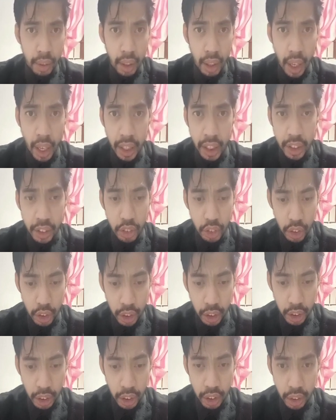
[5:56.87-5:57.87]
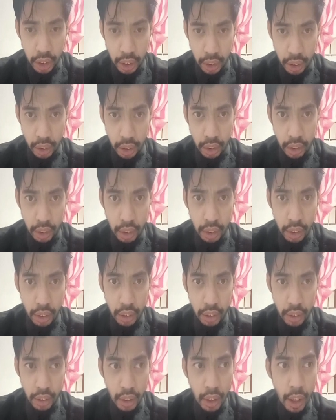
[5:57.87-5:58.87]
I can see
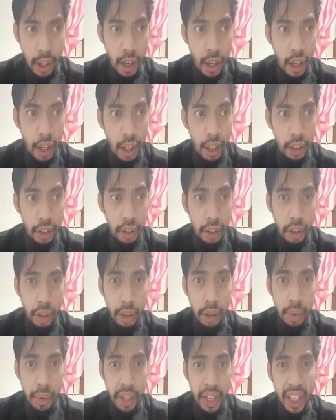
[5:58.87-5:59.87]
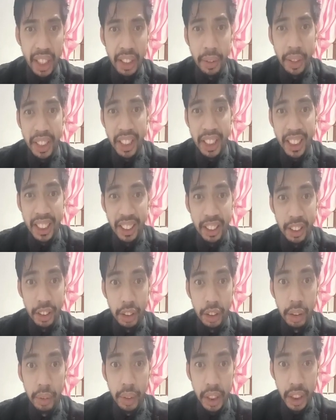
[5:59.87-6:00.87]
uh, 360
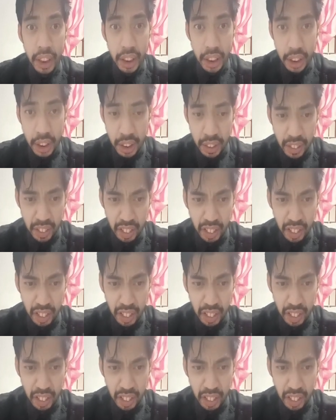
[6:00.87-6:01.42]
degrees